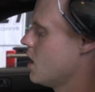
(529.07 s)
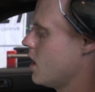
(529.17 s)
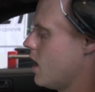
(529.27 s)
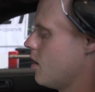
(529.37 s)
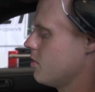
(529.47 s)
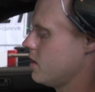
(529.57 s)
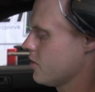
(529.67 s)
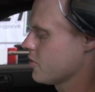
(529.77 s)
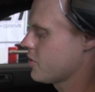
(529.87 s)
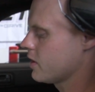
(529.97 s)

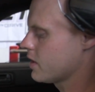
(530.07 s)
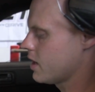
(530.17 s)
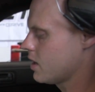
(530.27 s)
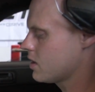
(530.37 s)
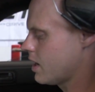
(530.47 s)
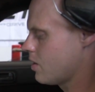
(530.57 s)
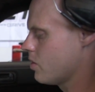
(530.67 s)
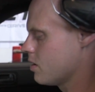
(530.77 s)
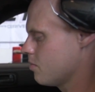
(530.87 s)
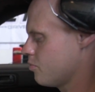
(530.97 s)
Another thing that I kind of
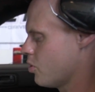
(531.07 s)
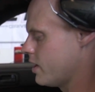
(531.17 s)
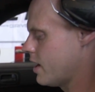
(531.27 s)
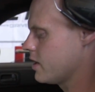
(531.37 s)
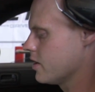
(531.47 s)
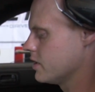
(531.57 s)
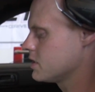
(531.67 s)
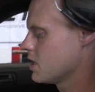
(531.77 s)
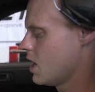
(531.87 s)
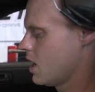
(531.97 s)
want to point out here
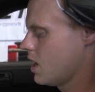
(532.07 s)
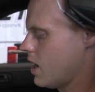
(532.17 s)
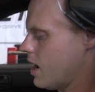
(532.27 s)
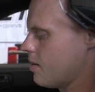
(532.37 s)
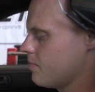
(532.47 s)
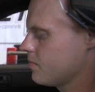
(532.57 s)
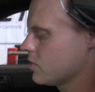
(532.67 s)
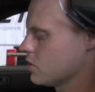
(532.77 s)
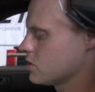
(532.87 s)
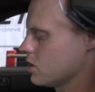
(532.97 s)
is
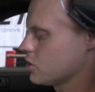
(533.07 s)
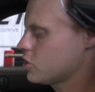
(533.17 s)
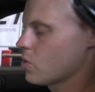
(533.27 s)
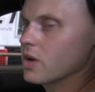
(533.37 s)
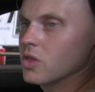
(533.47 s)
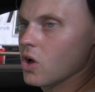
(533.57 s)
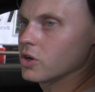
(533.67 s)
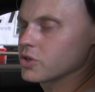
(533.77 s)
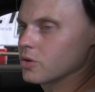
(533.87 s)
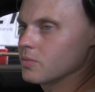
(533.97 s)
there's a short and
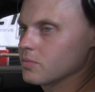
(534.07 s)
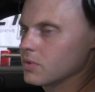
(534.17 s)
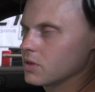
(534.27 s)
long-term